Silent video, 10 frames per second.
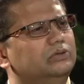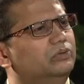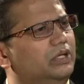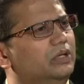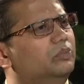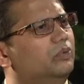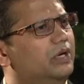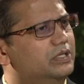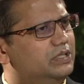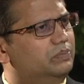to really
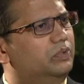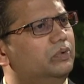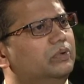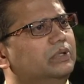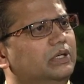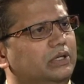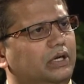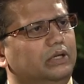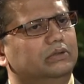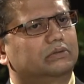provide support
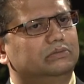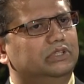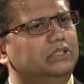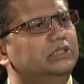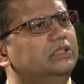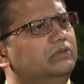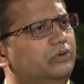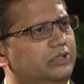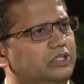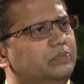and dignity
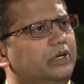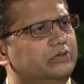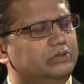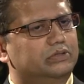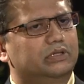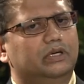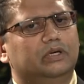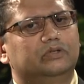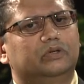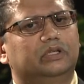for these patients.
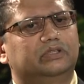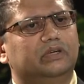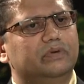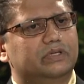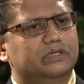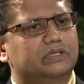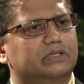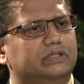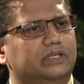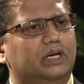So the service is
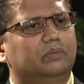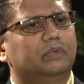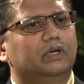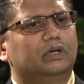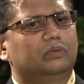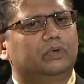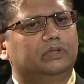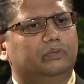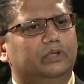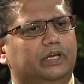set up
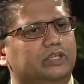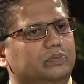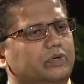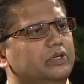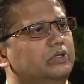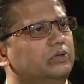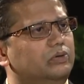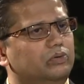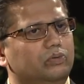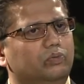with experts
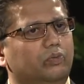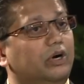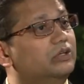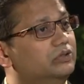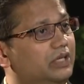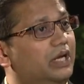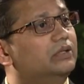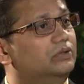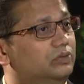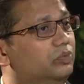who work
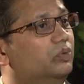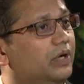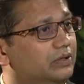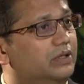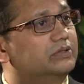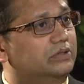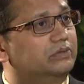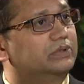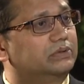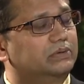together to provide that
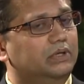service.